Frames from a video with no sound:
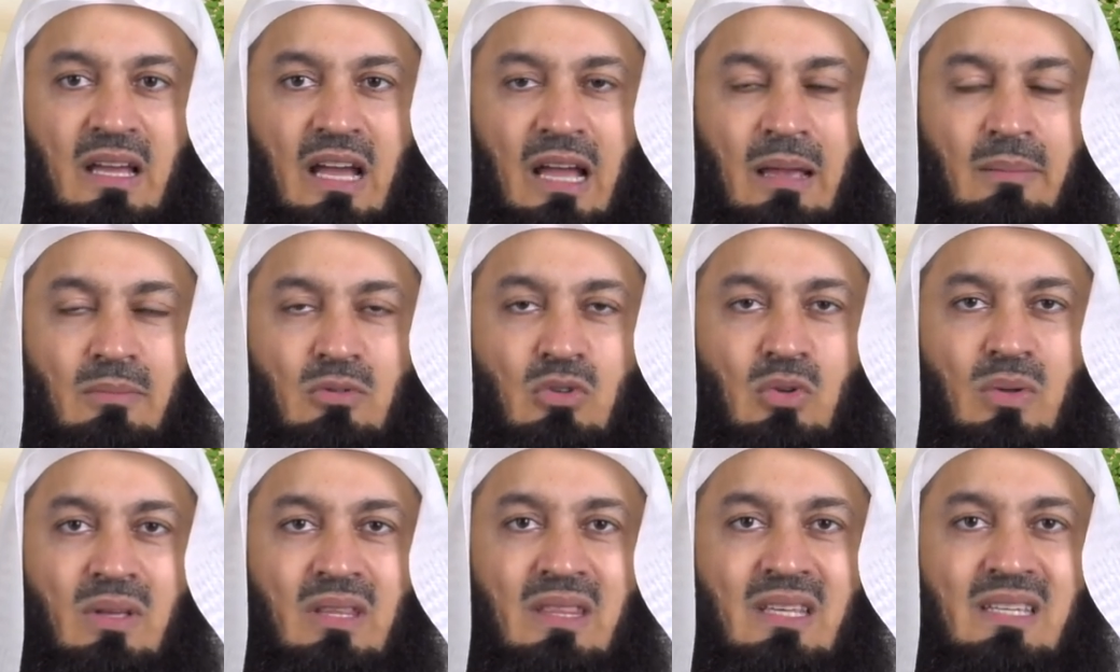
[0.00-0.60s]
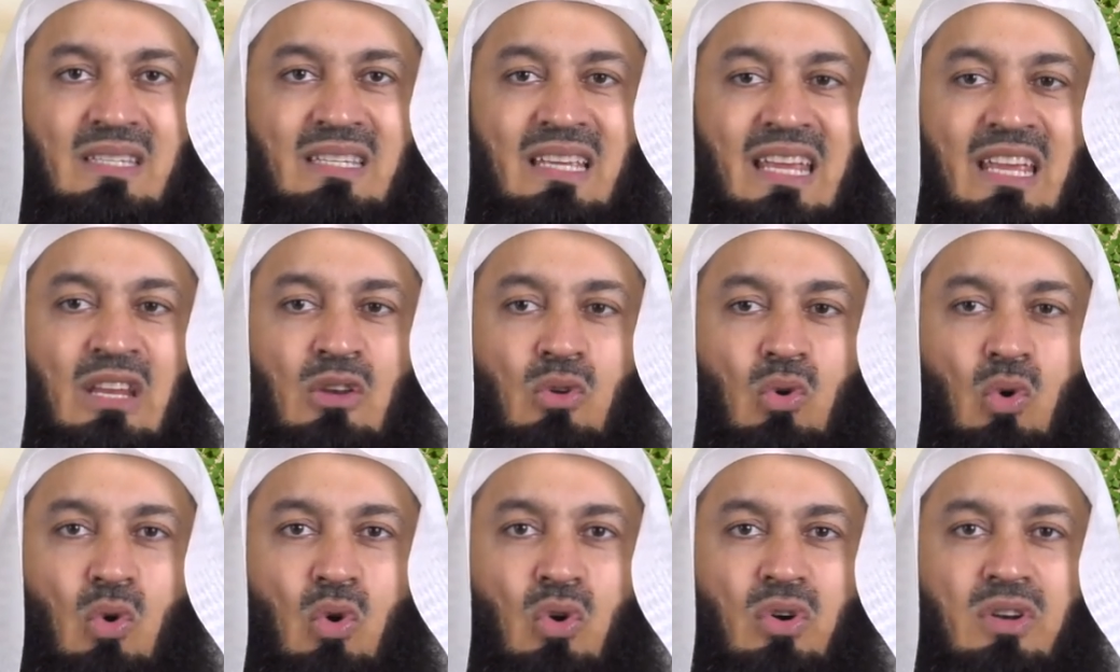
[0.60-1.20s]
I'm doing this
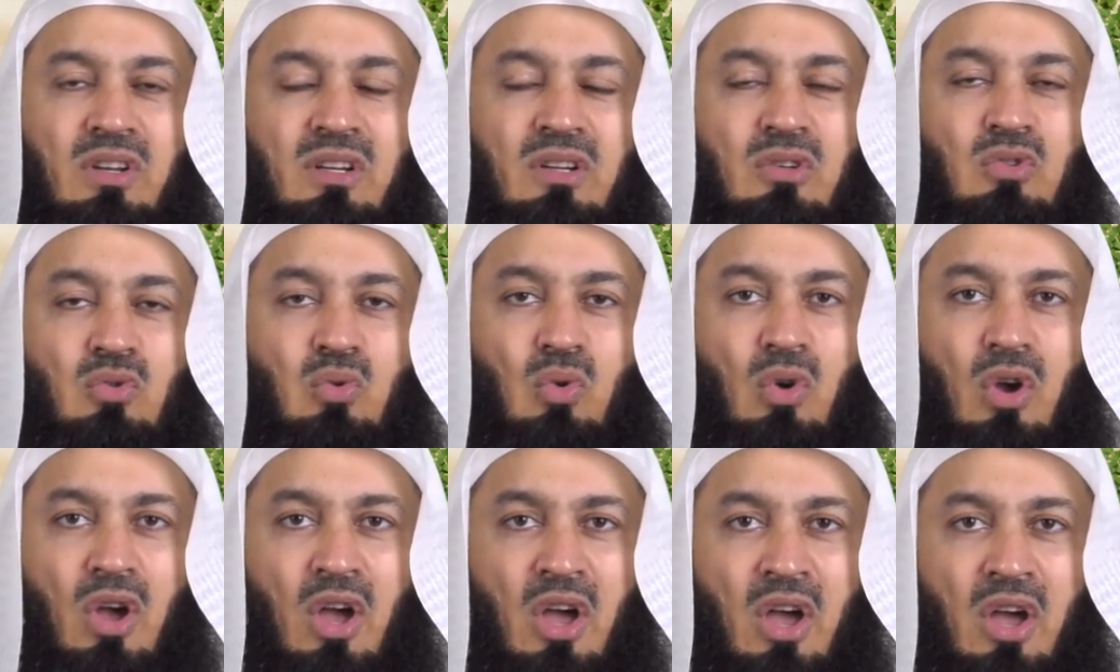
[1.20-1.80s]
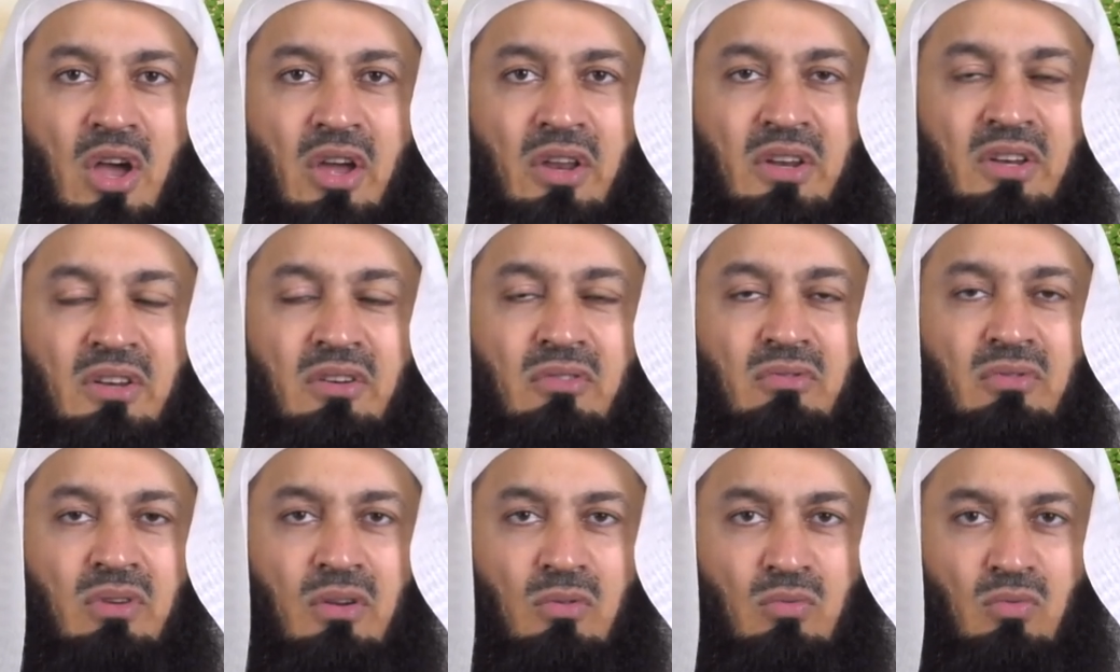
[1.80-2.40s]
in order to
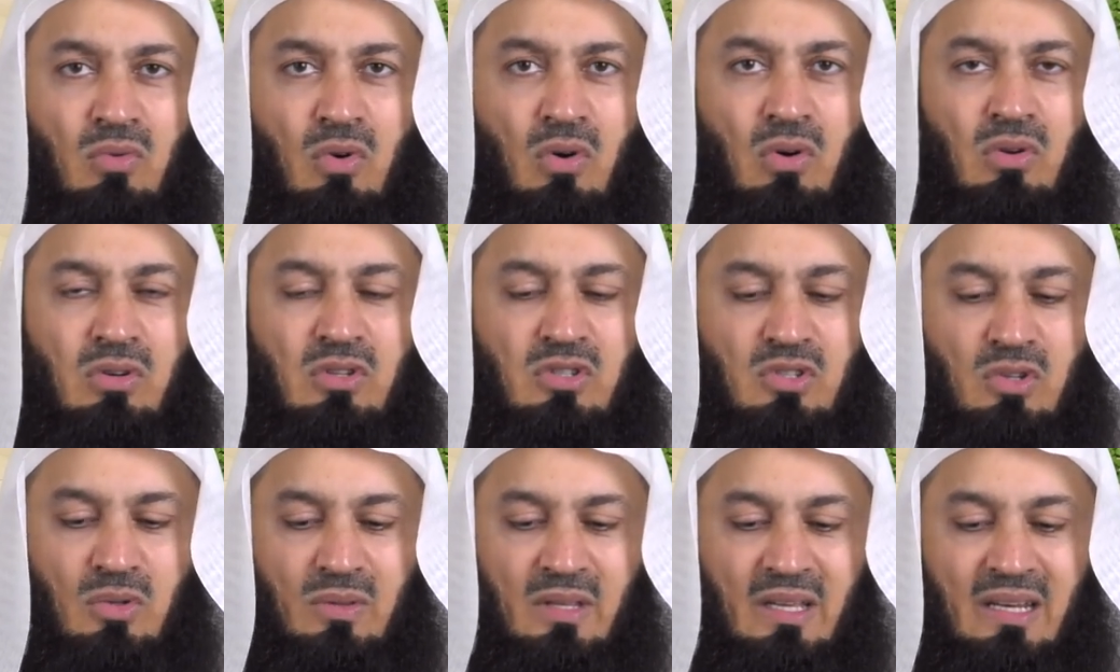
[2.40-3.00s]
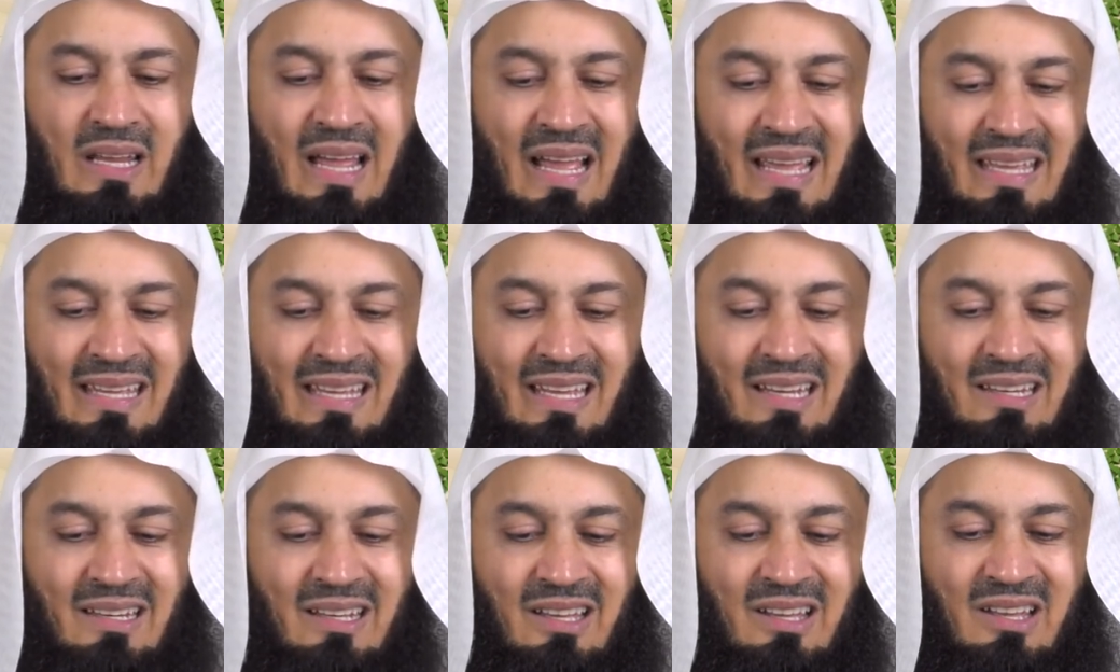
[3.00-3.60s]
earn reward so that I
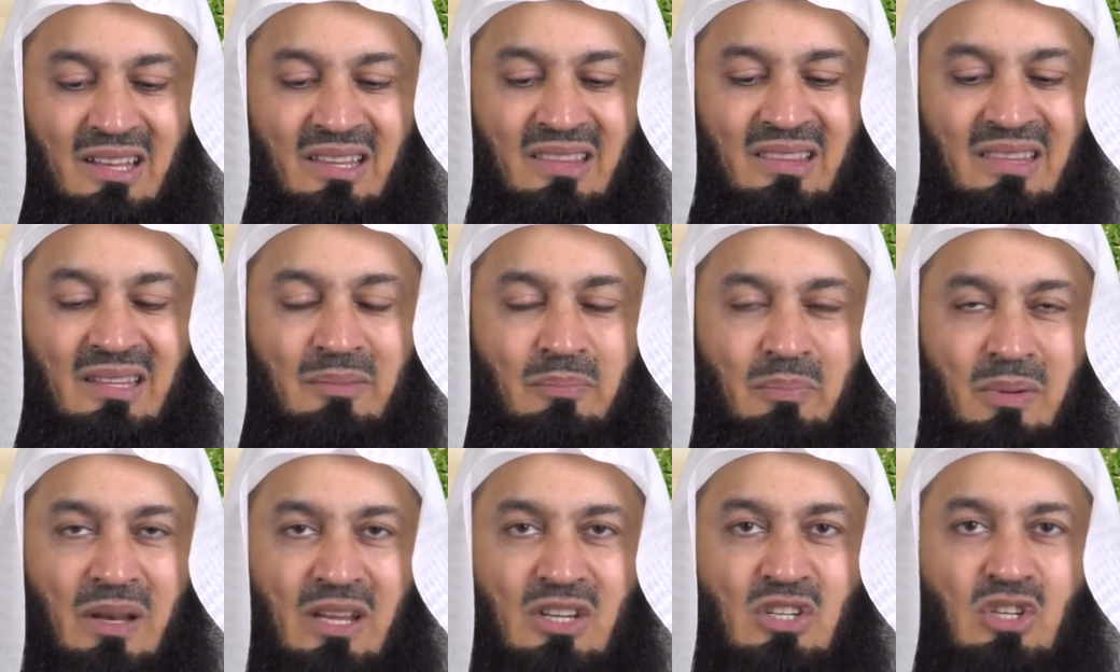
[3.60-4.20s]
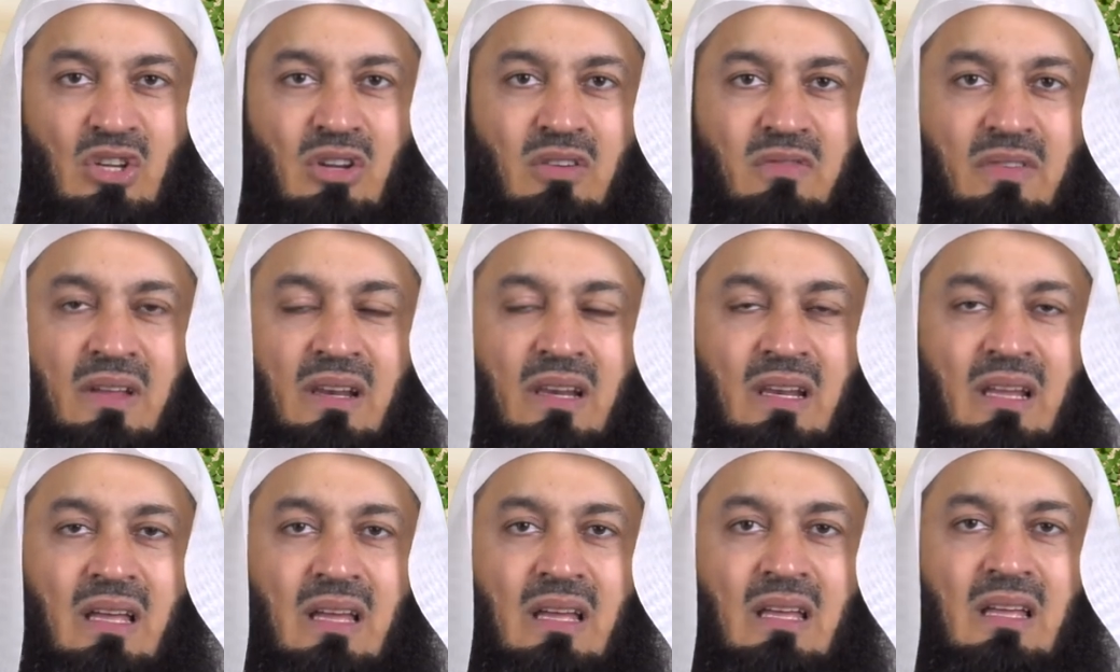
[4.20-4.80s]
can earn the pleasure of
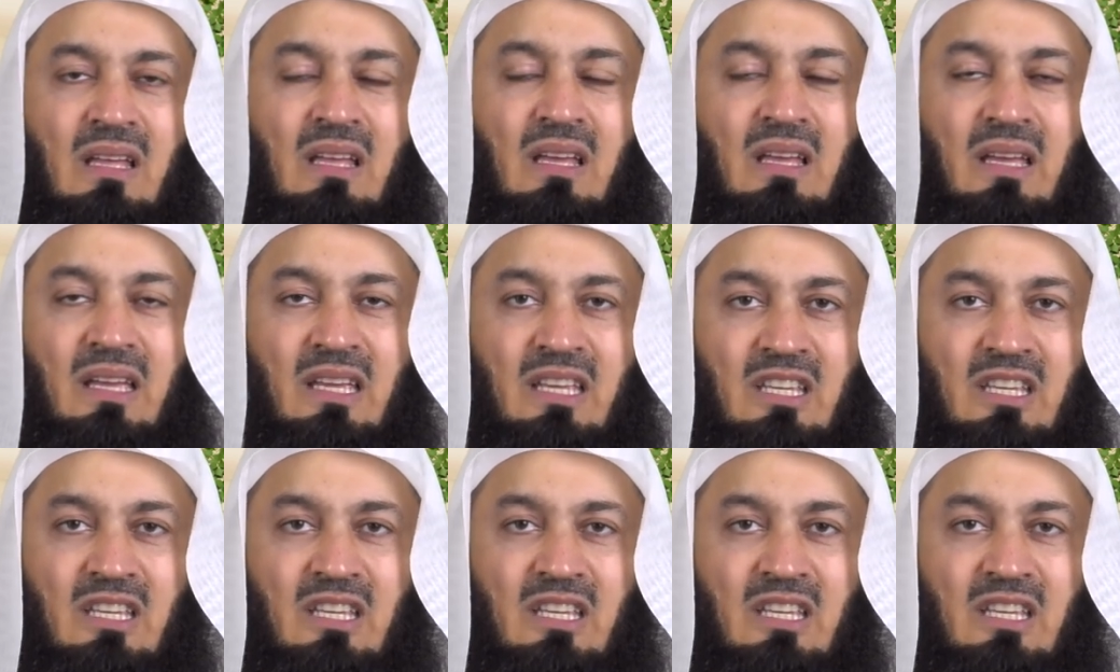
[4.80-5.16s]
Allah,